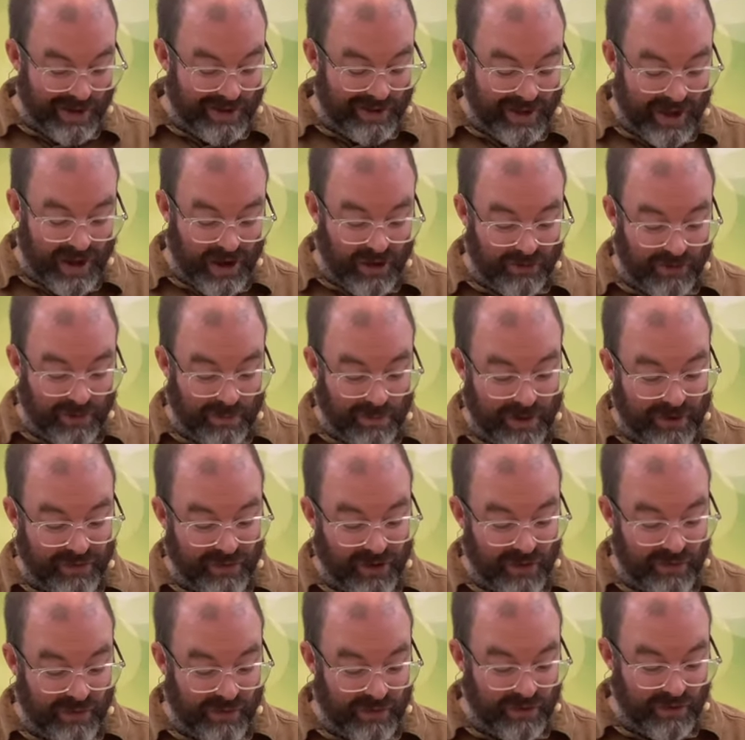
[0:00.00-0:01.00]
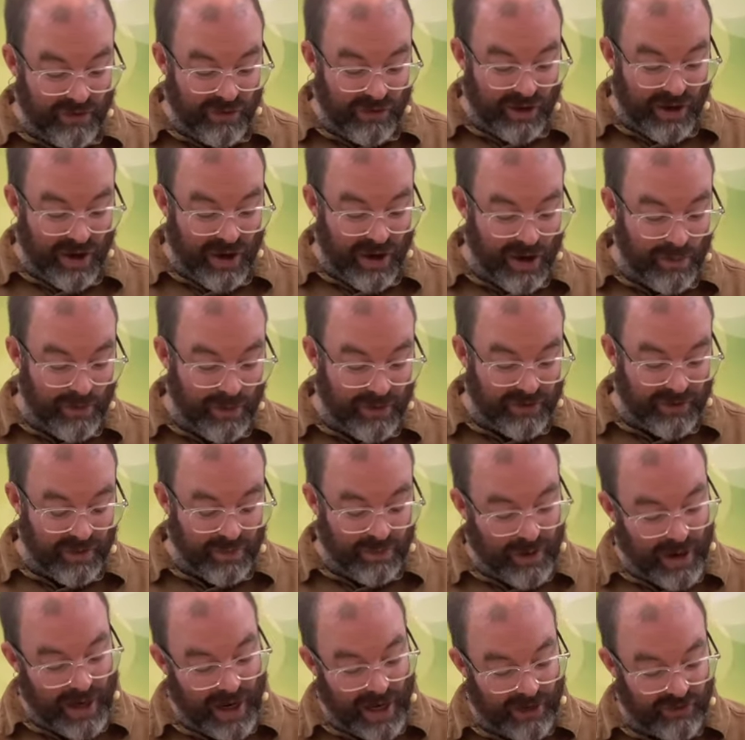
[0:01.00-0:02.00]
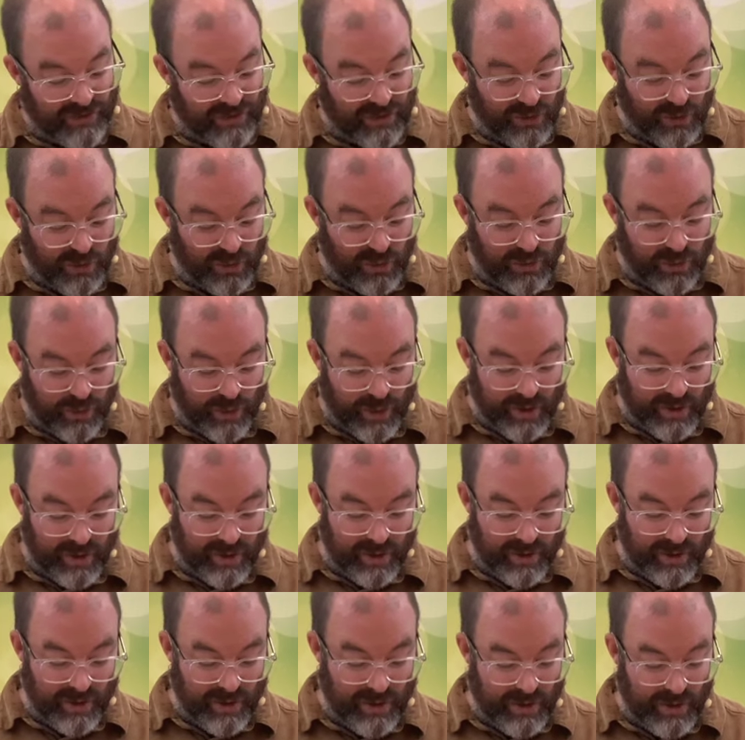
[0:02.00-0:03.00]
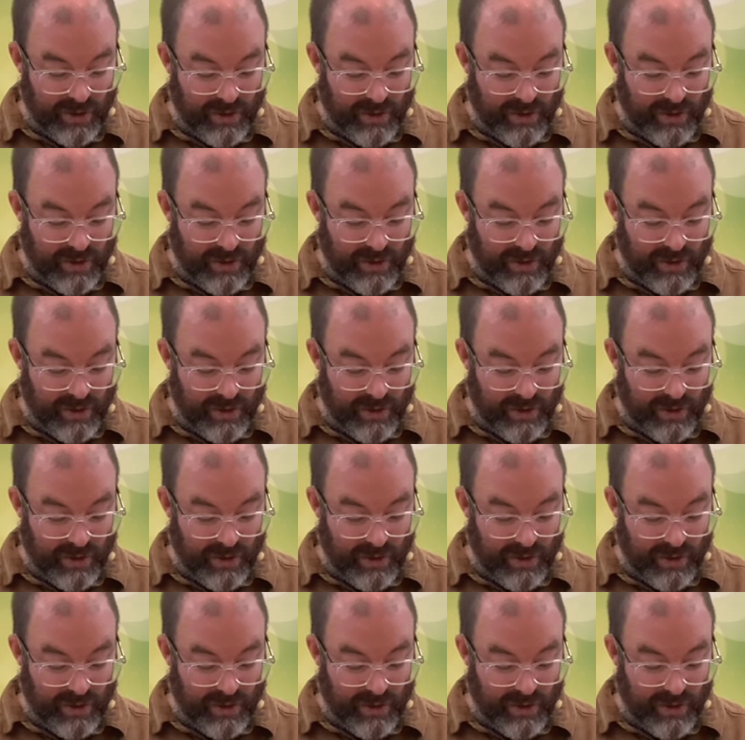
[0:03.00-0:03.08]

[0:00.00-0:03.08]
tears a piece out of a new garment to patch an old one.